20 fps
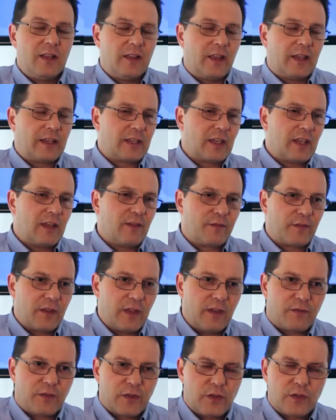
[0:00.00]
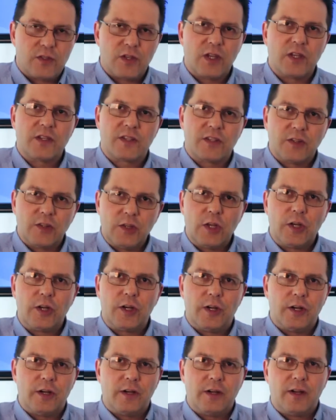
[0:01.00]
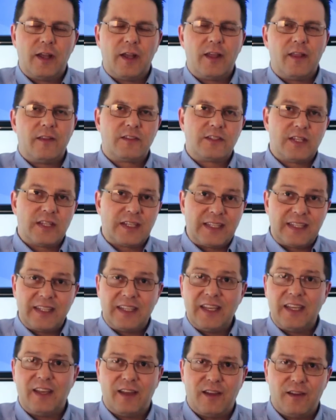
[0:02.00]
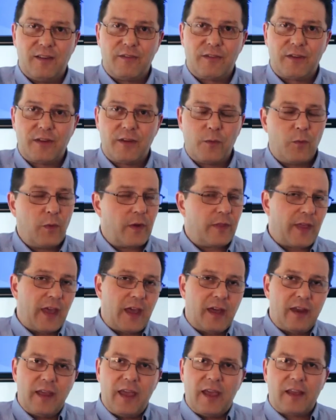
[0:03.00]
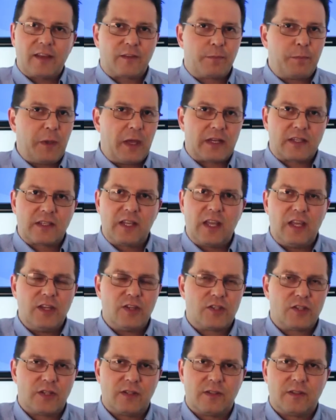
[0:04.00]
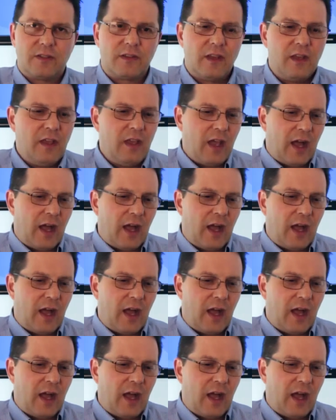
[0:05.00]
Like, if you just learn to give without expectations.